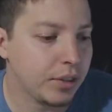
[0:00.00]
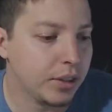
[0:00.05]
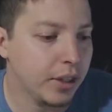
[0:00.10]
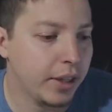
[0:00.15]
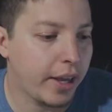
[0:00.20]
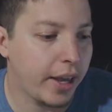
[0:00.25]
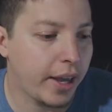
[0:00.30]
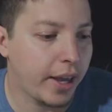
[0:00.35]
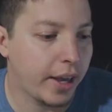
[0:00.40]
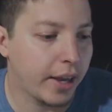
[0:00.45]

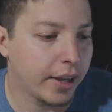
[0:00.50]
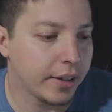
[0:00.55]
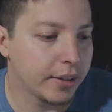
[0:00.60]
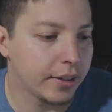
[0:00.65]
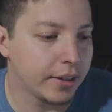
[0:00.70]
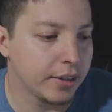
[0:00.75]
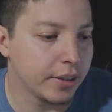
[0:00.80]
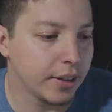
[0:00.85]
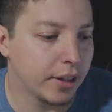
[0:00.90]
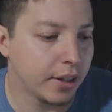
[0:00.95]

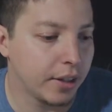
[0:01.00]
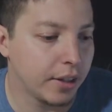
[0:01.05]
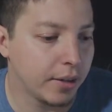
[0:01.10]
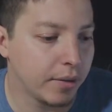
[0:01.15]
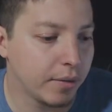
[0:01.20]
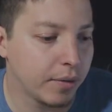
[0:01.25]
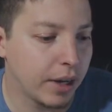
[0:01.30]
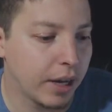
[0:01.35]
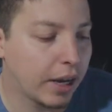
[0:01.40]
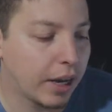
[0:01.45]
and
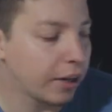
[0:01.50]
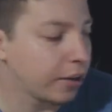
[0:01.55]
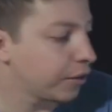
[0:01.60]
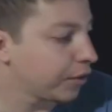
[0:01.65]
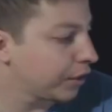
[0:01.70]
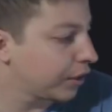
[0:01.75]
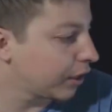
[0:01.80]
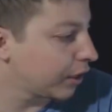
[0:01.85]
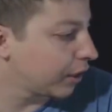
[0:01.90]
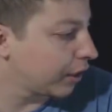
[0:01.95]
um, I'm
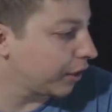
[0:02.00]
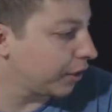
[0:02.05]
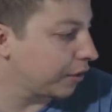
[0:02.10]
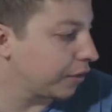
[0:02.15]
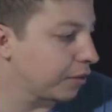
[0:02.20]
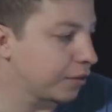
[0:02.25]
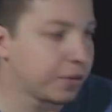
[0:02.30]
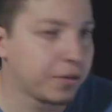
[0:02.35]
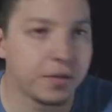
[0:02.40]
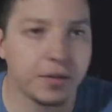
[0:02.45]
going to
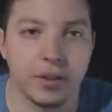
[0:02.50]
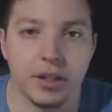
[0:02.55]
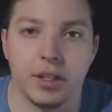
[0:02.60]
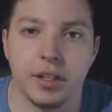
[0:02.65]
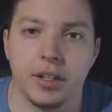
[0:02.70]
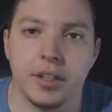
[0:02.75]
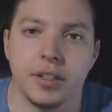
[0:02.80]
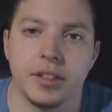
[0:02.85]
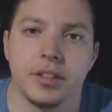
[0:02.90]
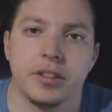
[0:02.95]
leave
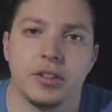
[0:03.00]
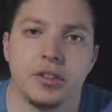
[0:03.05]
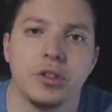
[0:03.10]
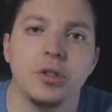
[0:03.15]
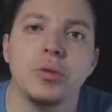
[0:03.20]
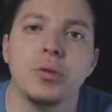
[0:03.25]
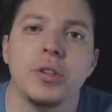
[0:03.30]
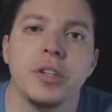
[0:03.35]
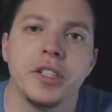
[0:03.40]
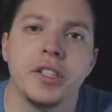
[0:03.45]
uh,
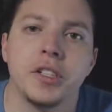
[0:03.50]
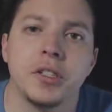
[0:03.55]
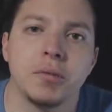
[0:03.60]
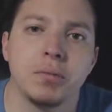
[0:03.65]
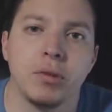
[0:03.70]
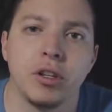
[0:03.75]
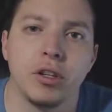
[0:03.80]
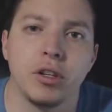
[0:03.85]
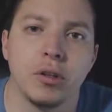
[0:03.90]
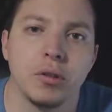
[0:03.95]
two links
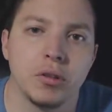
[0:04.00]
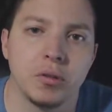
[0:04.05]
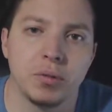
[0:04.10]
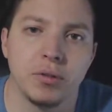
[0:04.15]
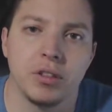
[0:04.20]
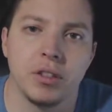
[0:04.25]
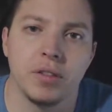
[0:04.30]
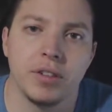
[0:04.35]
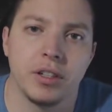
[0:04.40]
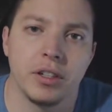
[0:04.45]
below
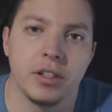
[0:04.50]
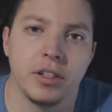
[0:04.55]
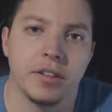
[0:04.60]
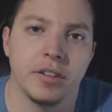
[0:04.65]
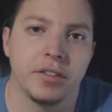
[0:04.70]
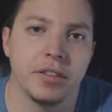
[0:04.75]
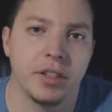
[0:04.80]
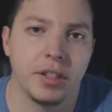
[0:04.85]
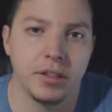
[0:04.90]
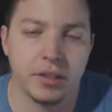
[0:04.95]
specifically of
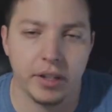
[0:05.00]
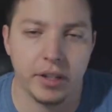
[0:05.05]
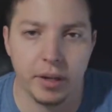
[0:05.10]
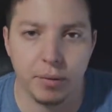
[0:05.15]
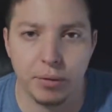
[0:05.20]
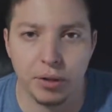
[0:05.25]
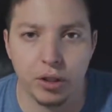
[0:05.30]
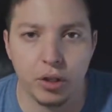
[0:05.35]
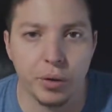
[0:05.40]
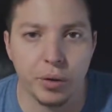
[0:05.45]
things that I've
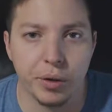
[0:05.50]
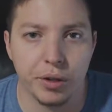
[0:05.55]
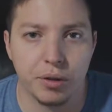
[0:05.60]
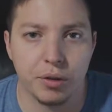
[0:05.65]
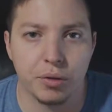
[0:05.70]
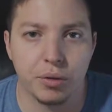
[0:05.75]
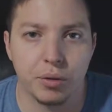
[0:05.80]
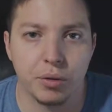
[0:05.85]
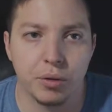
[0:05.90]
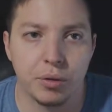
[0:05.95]
been going
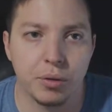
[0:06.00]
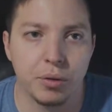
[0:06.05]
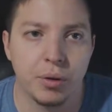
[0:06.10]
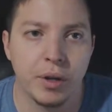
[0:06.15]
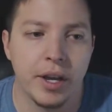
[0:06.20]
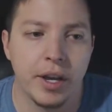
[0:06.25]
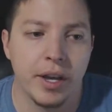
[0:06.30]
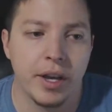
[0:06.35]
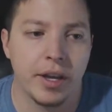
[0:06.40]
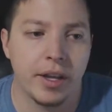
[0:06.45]
through
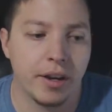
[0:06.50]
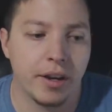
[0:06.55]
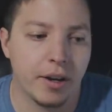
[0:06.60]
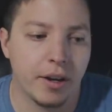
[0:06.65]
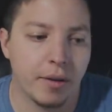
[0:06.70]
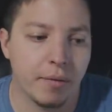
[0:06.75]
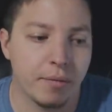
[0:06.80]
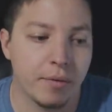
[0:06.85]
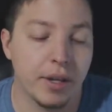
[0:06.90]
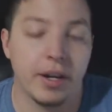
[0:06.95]

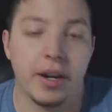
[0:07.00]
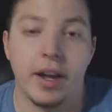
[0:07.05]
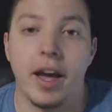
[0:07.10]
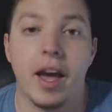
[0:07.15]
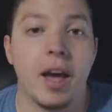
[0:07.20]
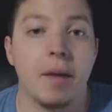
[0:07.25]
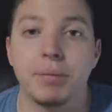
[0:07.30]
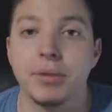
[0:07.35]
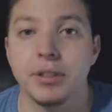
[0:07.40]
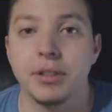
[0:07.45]
um, that
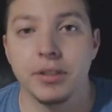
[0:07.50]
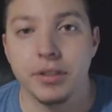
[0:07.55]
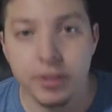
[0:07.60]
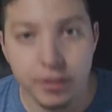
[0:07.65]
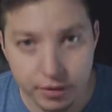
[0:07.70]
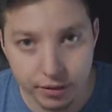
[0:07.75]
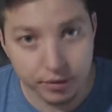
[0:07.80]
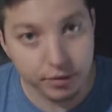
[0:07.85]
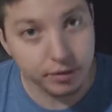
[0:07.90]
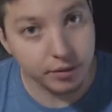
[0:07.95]
happened,
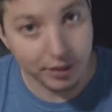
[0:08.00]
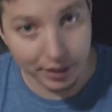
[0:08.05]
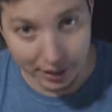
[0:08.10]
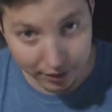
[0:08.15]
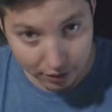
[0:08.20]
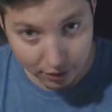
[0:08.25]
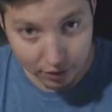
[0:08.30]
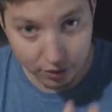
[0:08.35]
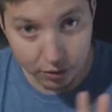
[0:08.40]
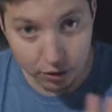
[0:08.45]
that
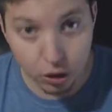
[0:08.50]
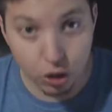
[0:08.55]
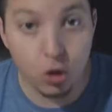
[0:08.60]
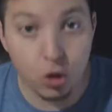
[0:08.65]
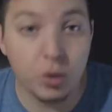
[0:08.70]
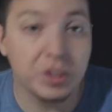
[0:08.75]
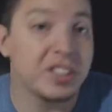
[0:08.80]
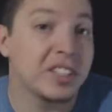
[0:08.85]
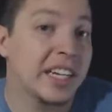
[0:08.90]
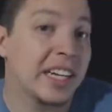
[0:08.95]

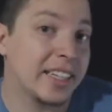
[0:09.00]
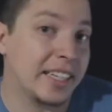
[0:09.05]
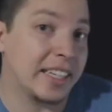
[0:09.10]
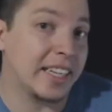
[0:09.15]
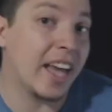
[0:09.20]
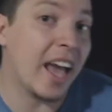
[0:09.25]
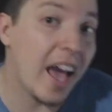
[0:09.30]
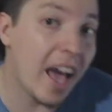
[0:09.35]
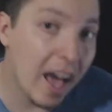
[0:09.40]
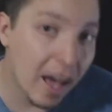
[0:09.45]
coincidentally
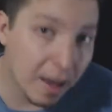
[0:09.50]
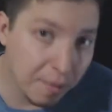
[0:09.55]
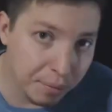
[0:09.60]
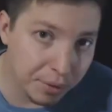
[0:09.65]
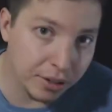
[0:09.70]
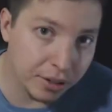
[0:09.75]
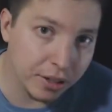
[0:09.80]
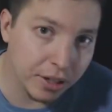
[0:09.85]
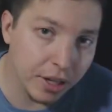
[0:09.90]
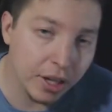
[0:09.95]

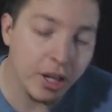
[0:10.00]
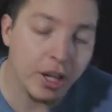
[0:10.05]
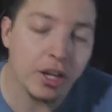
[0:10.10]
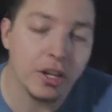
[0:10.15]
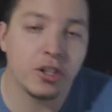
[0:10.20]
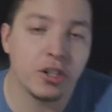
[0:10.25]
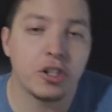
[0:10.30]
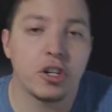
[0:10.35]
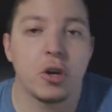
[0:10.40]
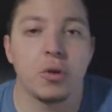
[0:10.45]
happened
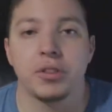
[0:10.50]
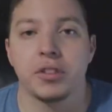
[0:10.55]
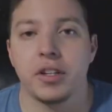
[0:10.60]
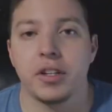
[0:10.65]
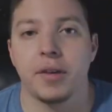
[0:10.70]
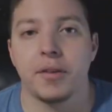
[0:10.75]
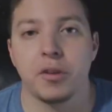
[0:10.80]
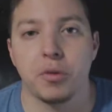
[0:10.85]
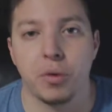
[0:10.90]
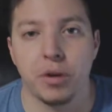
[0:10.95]
to
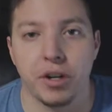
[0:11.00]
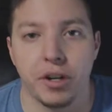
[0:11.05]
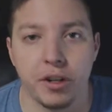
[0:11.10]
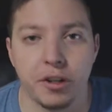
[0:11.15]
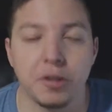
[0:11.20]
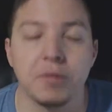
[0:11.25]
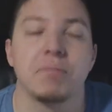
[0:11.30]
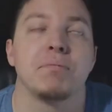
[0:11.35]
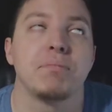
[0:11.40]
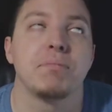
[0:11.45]
coincide with one
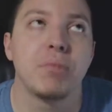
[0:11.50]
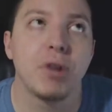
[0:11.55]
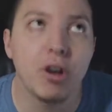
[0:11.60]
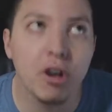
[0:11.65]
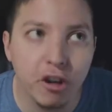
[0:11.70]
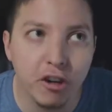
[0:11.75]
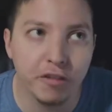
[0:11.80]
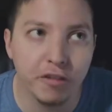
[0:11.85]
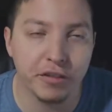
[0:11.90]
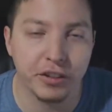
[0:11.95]
another
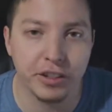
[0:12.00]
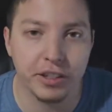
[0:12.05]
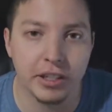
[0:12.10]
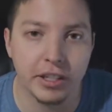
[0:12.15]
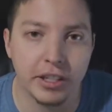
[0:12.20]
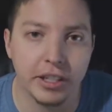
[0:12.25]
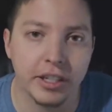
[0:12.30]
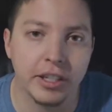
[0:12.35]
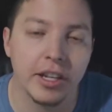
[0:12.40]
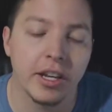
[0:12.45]

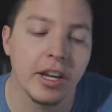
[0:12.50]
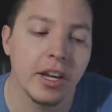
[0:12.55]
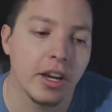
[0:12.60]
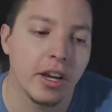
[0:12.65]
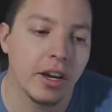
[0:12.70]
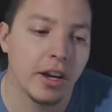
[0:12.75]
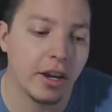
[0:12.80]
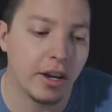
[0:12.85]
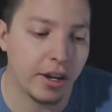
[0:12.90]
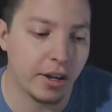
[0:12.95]
perfectly,
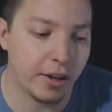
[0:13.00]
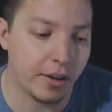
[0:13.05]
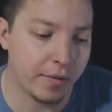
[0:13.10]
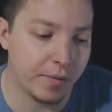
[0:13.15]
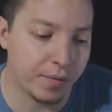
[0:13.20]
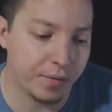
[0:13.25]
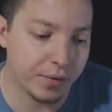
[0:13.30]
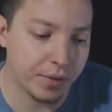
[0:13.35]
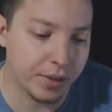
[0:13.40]
um,